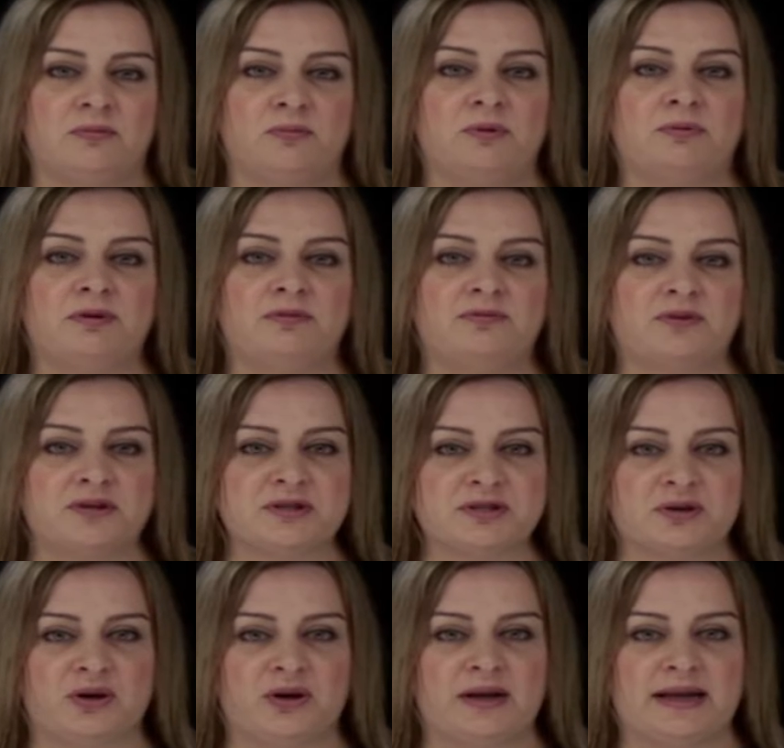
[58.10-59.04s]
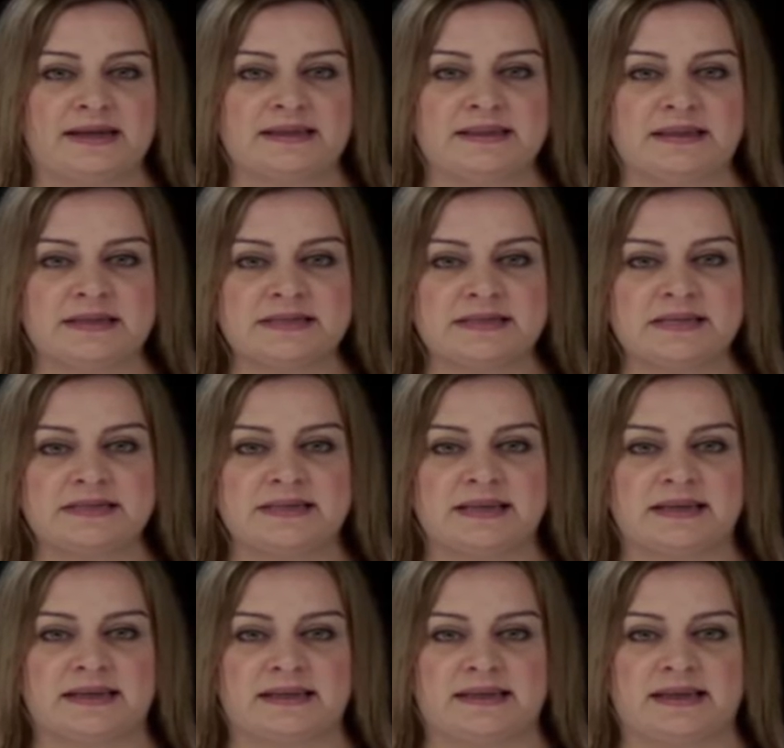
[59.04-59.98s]
We will first collect
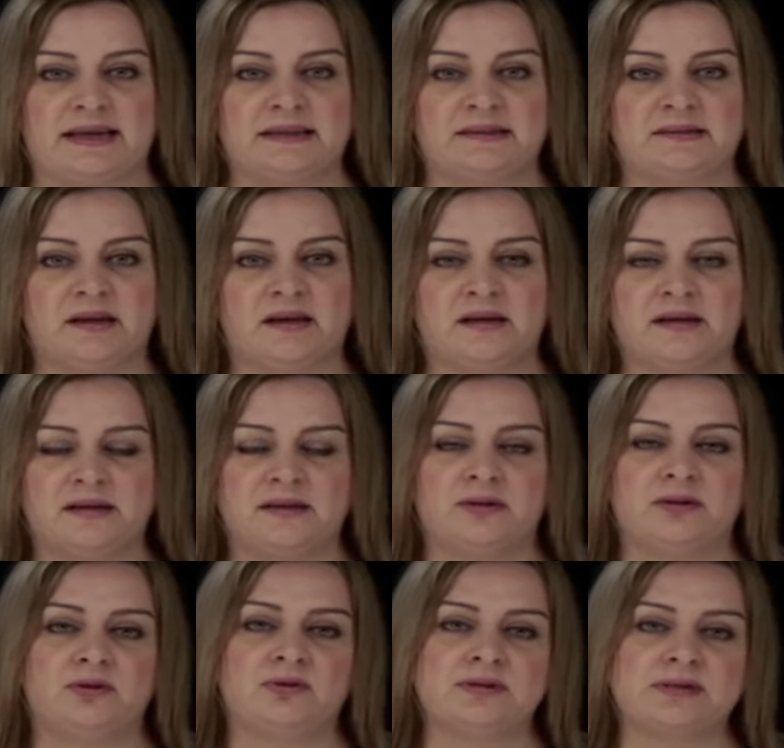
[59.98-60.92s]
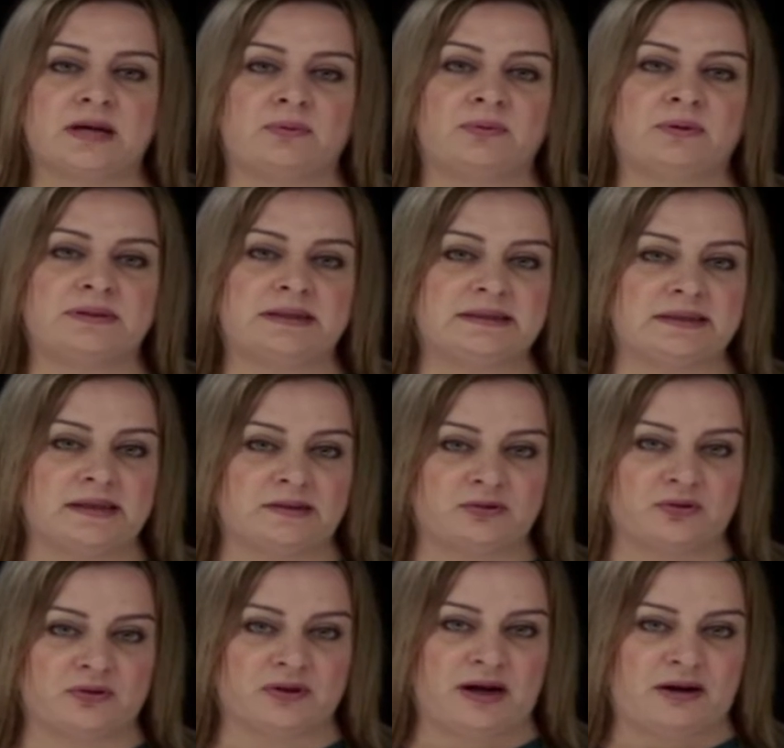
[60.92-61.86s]
necessary data, use our data
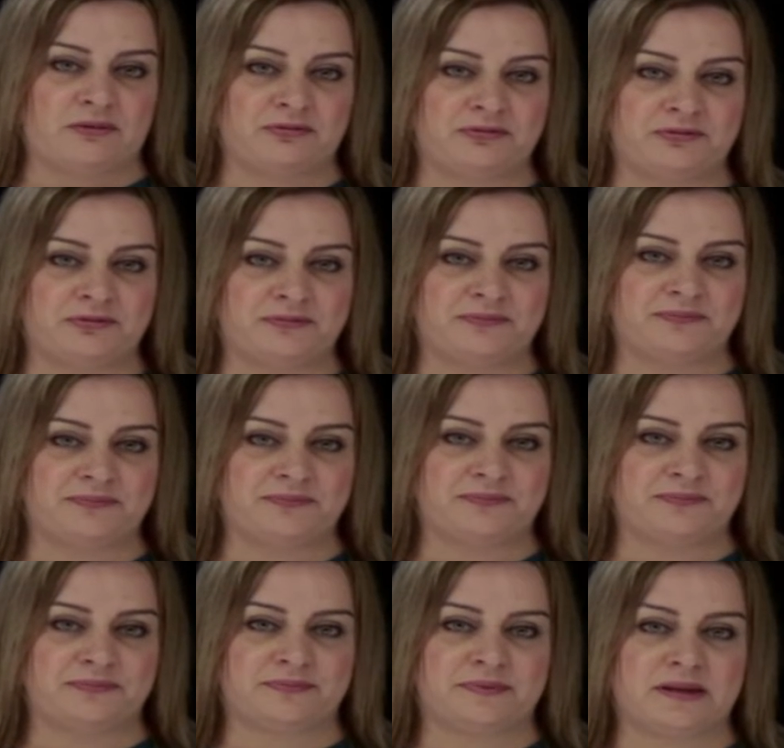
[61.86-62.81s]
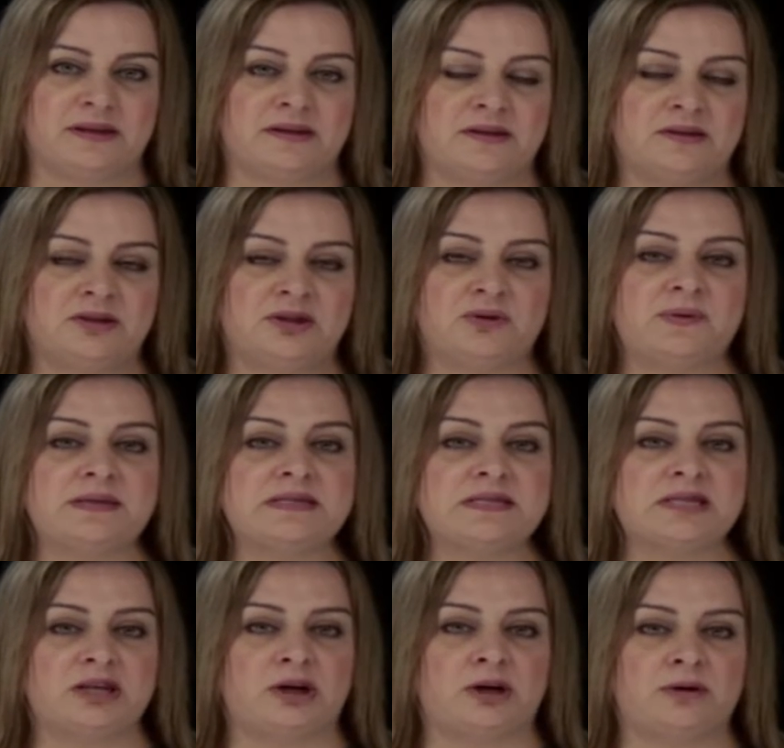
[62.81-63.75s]
to graph. Doing
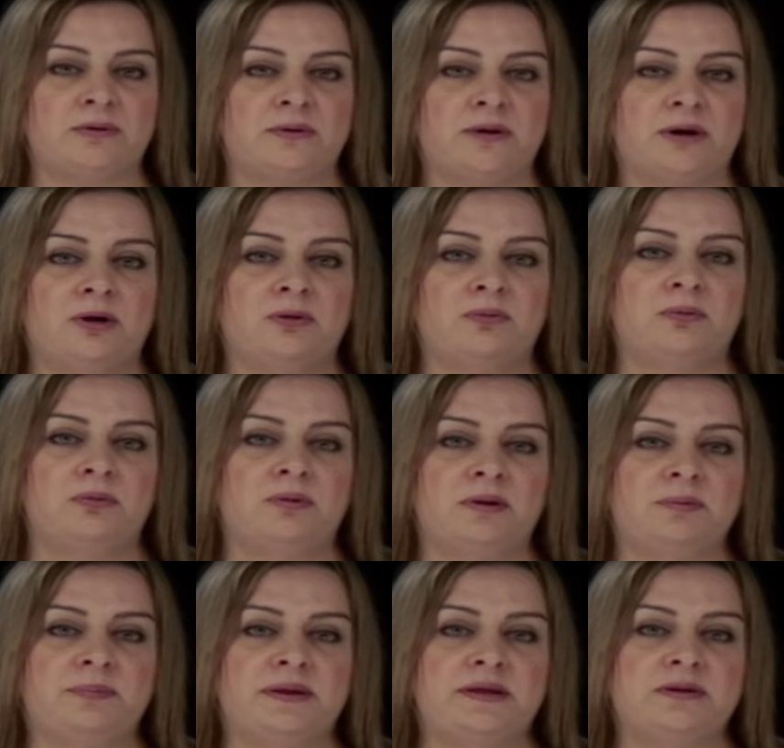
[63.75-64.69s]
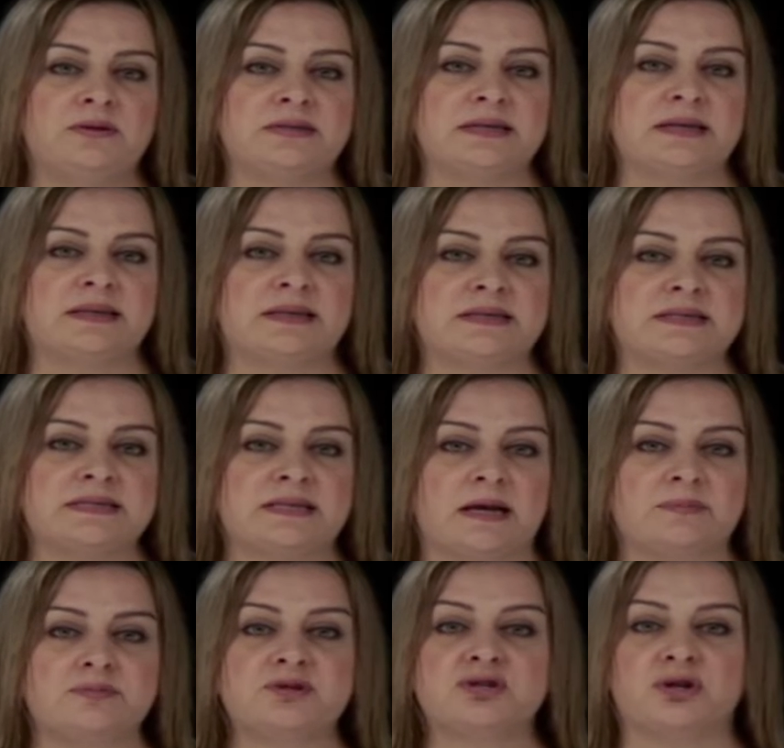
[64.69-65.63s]
so, we will be using the
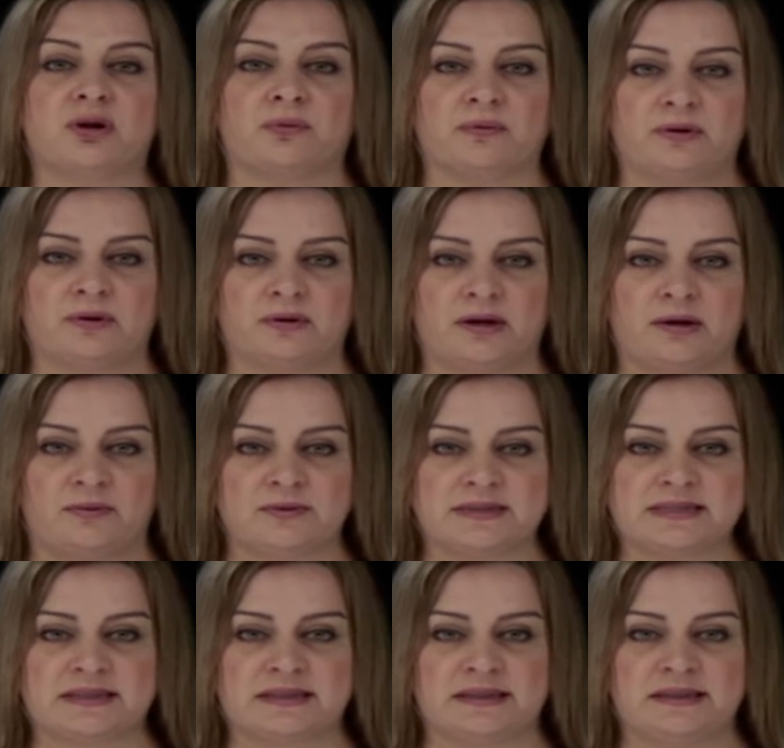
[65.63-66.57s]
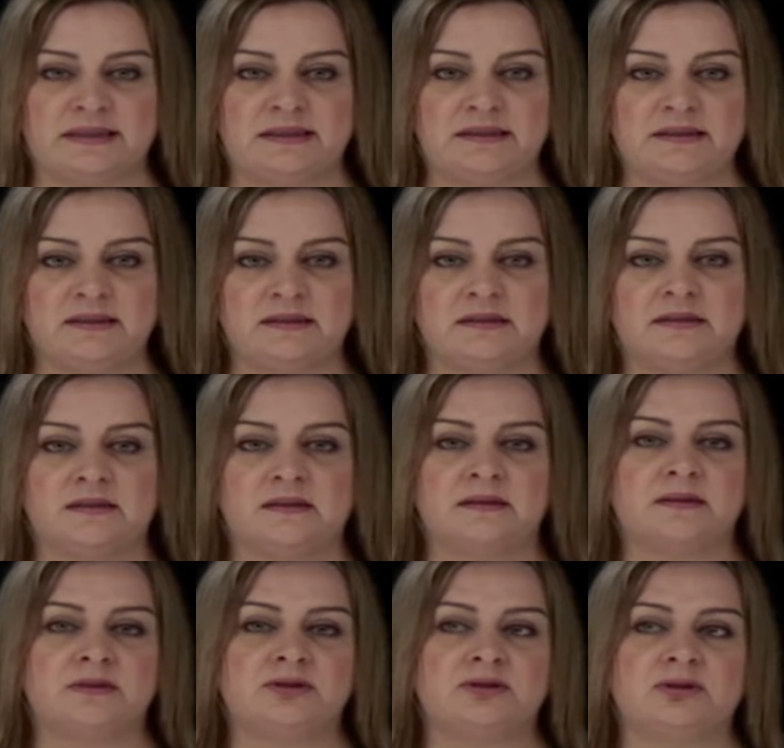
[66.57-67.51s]
steps shown on our screen
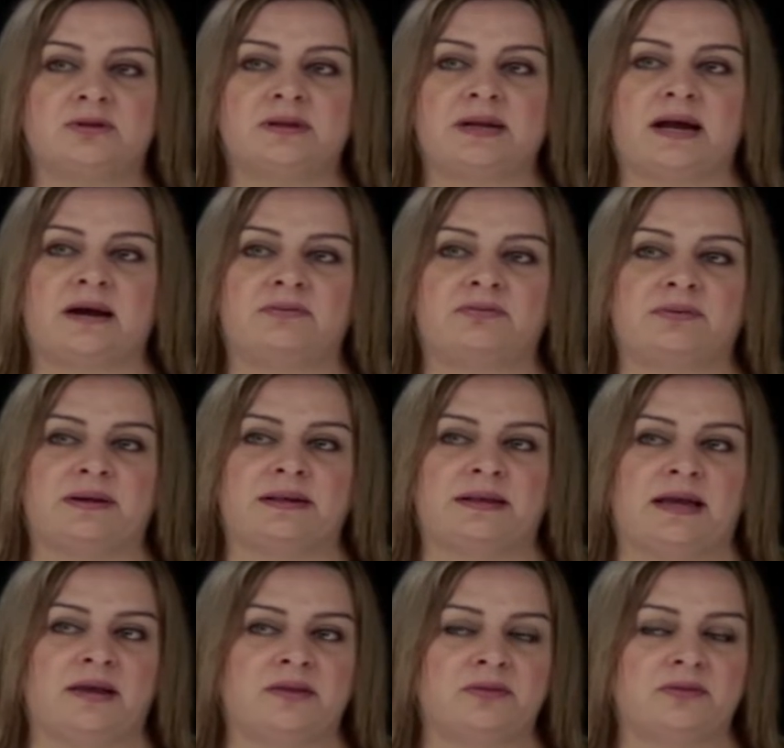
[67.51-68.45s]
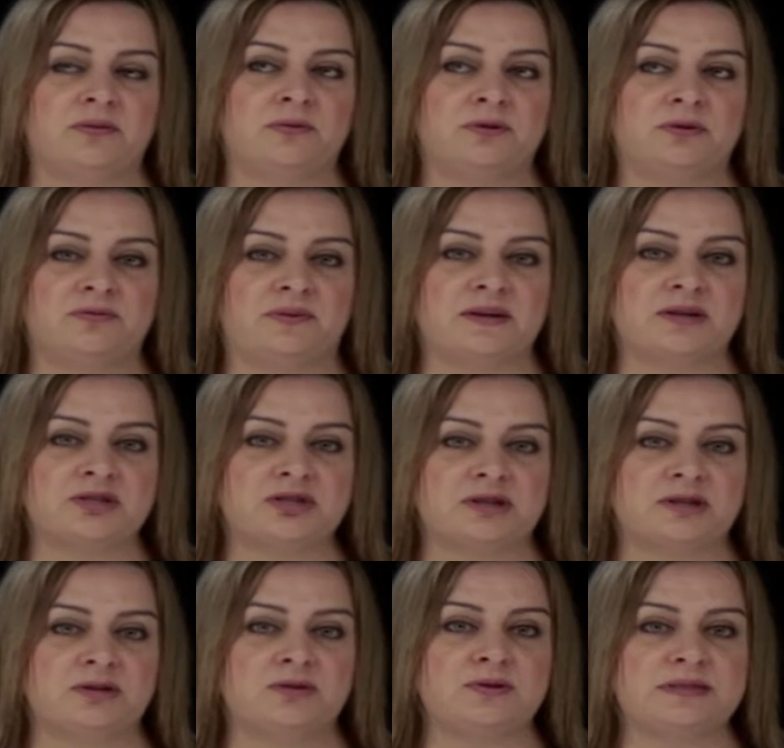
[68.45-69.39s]
to graph an nth root
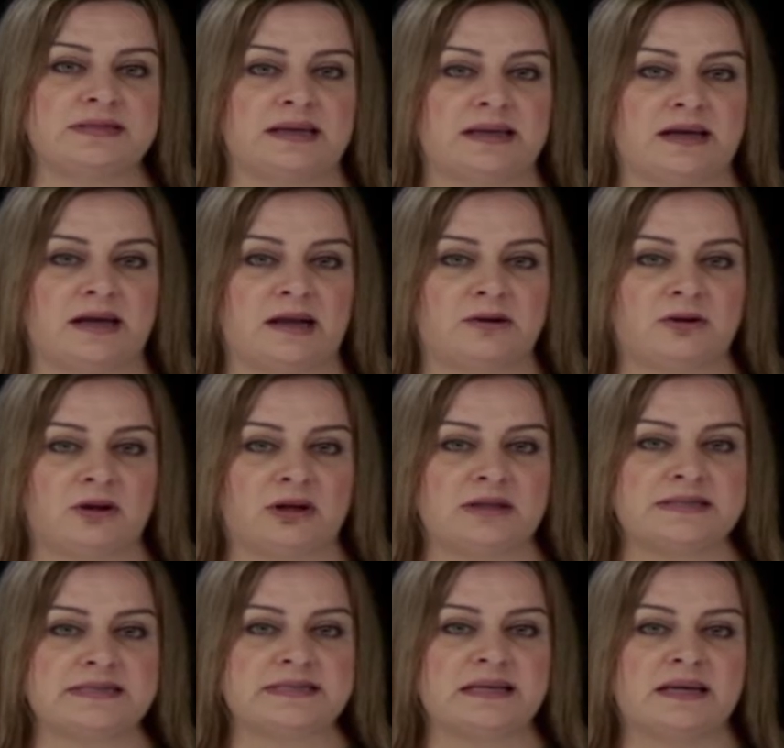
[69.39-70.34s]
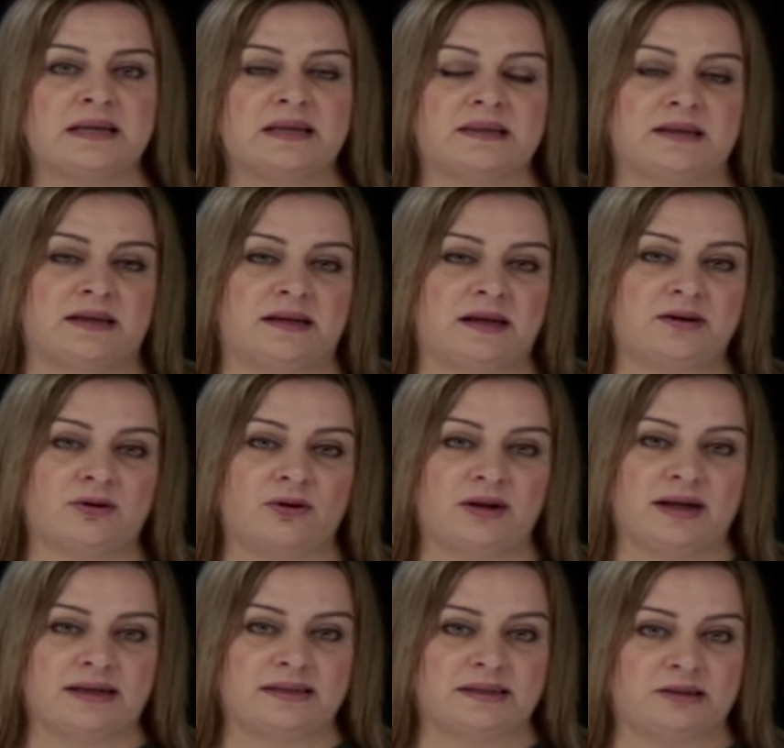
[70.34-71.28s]
function using calculus that I
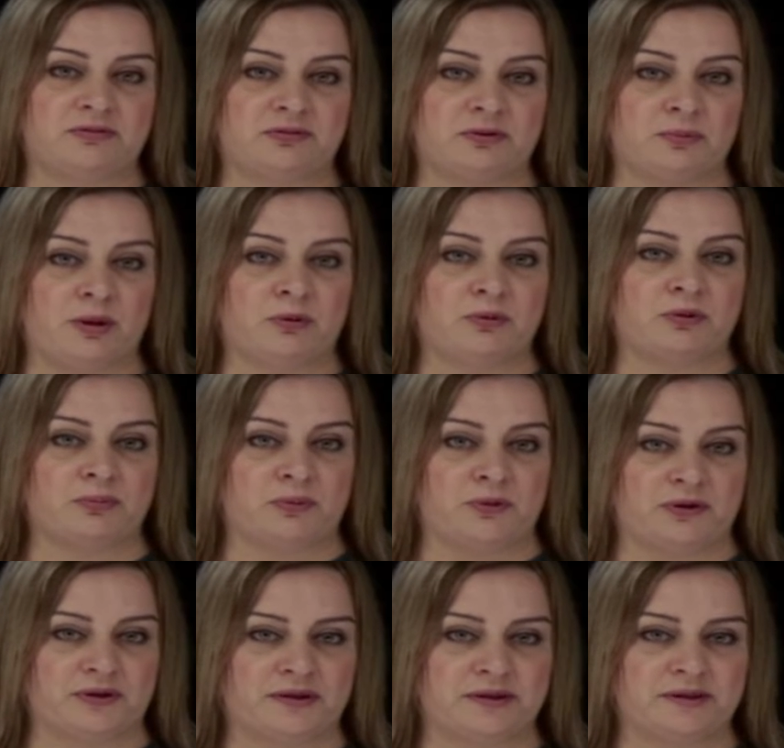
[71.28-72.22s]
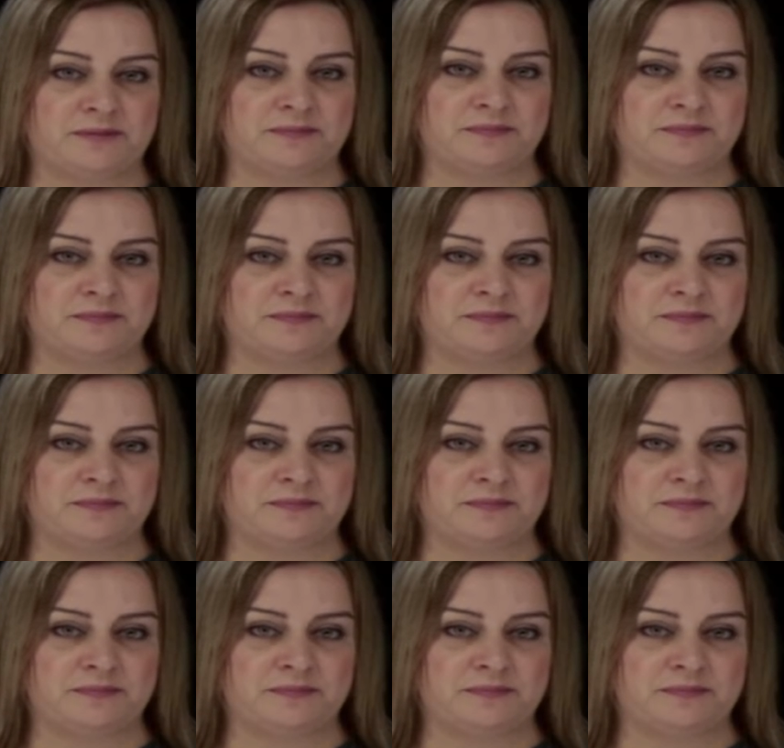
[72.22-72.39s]
collected from our book.